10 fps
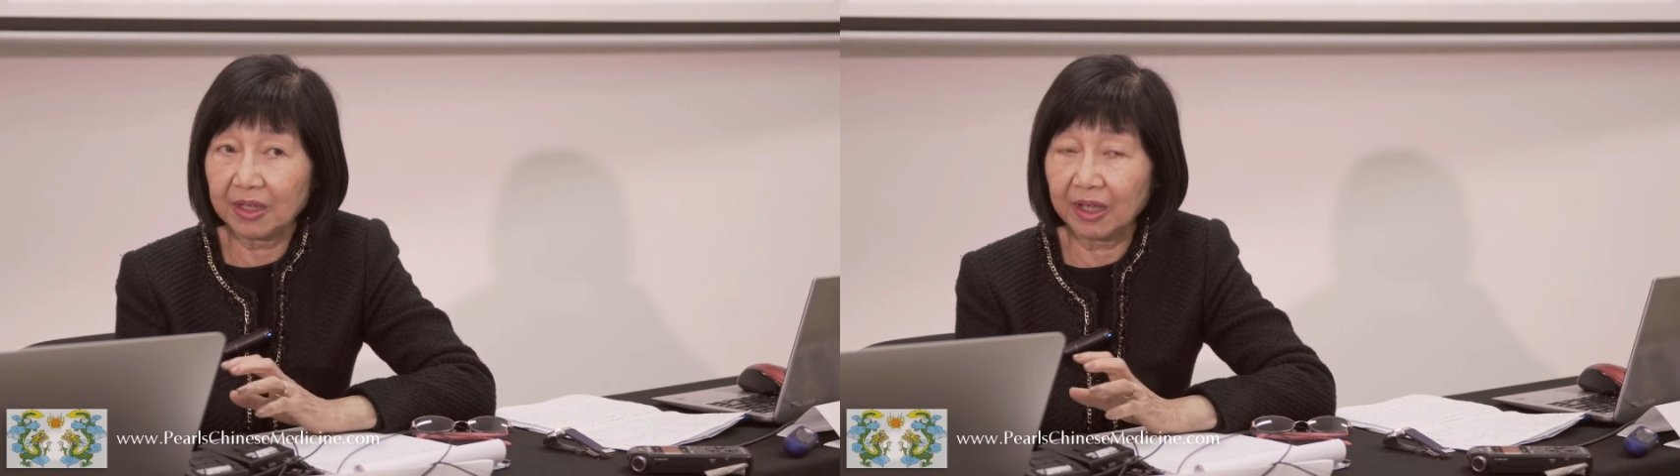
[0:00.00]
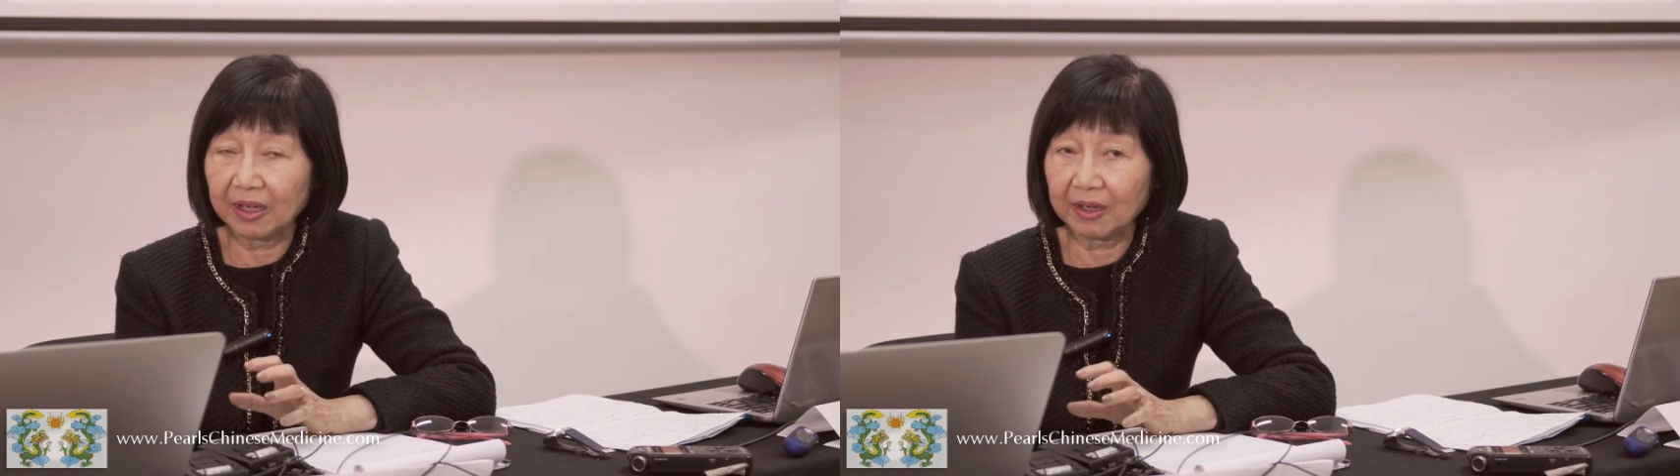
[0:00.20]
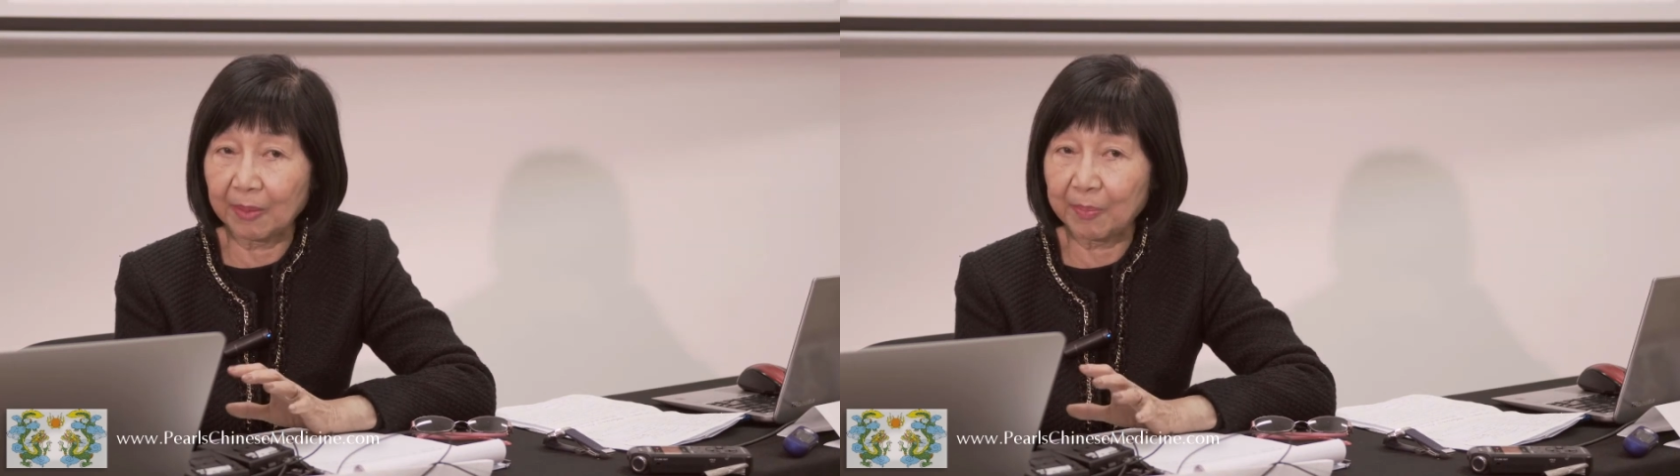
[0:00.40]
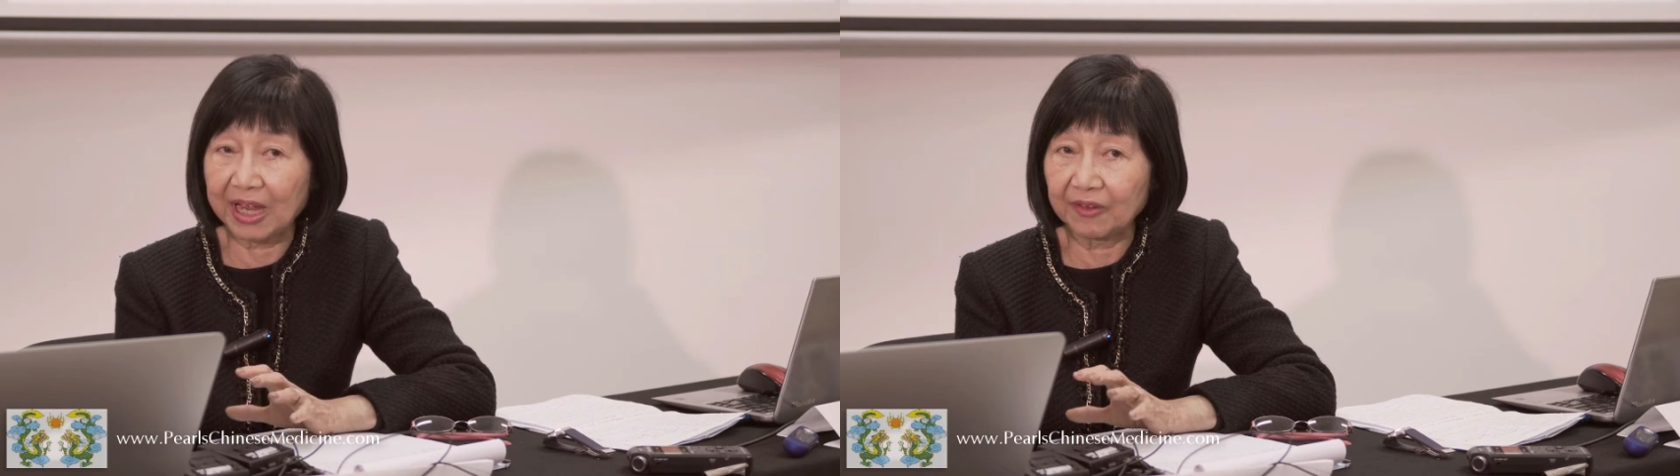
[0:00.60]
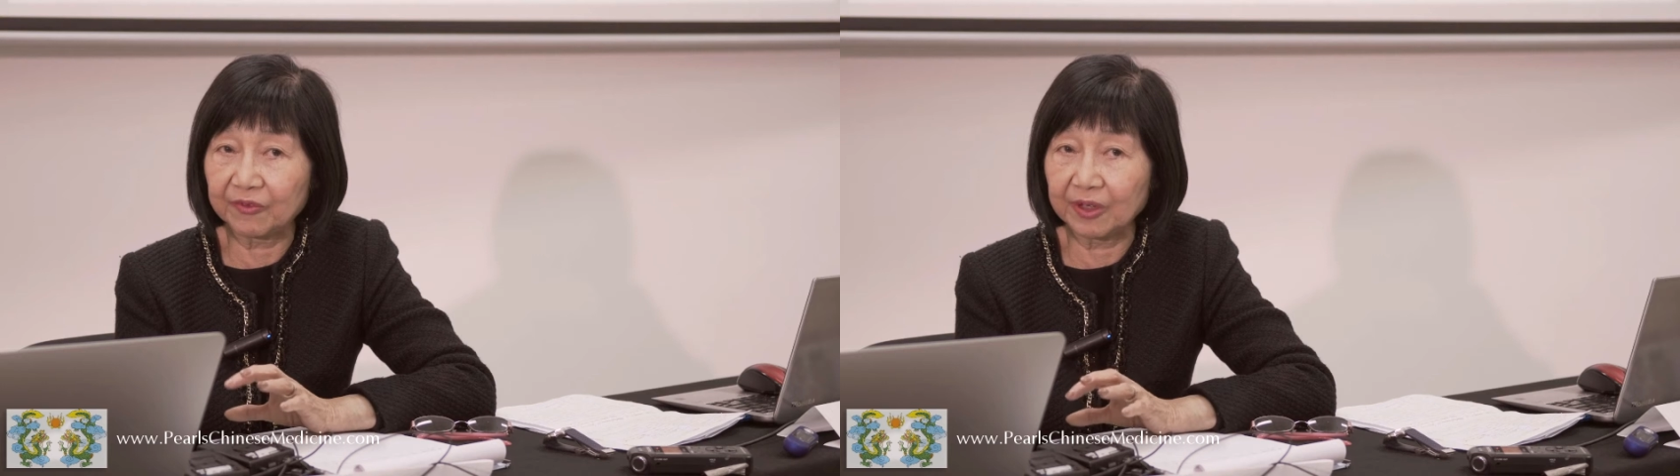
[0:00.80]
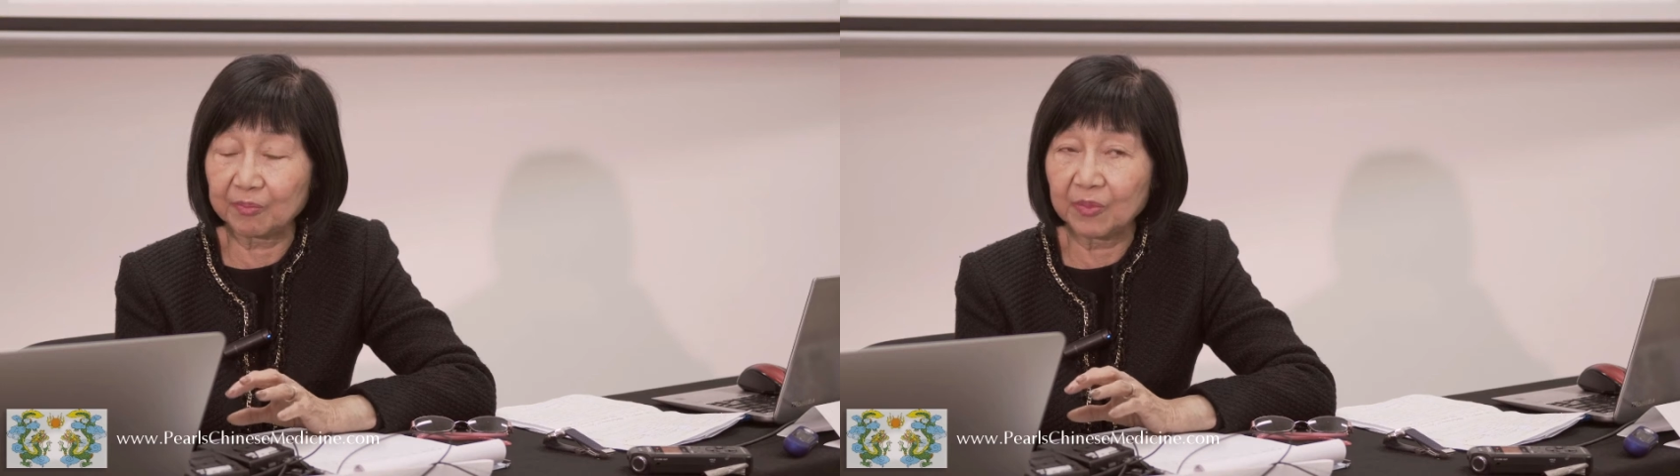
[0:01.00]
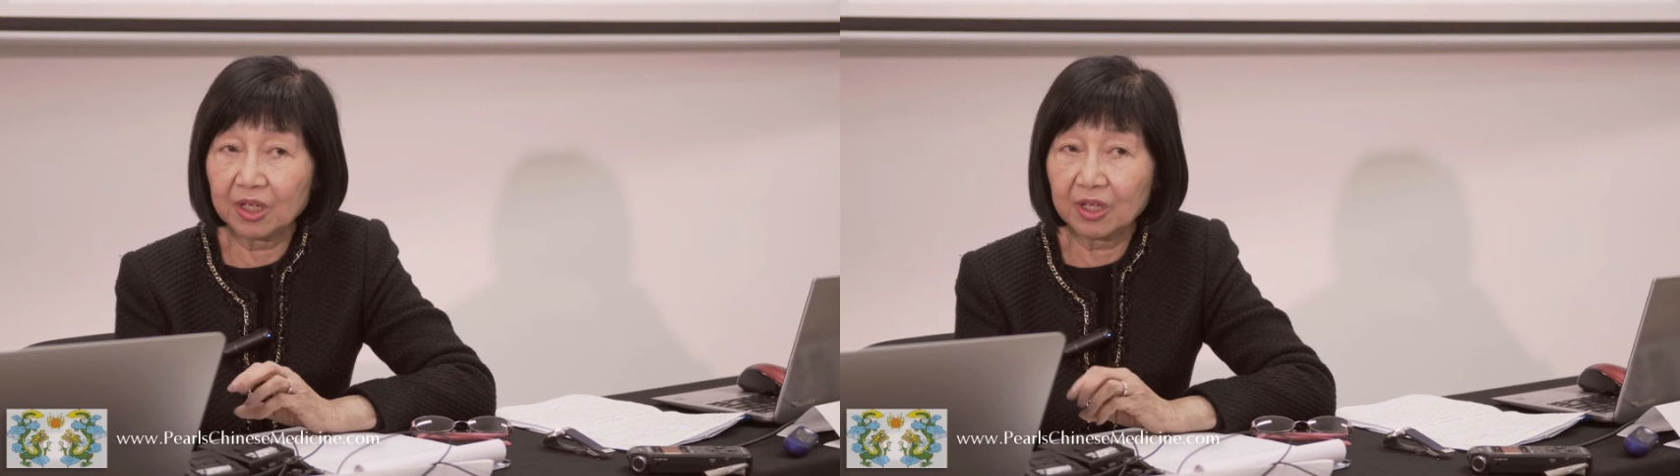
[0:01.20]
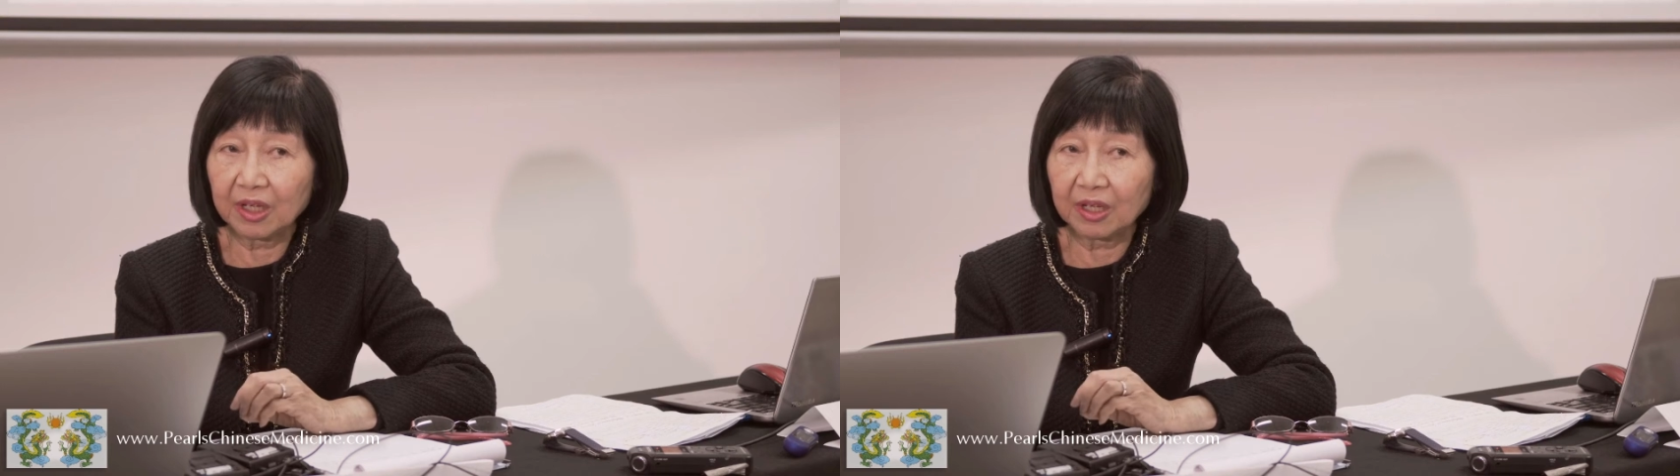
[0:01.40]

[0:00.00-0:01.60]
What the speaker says: apart from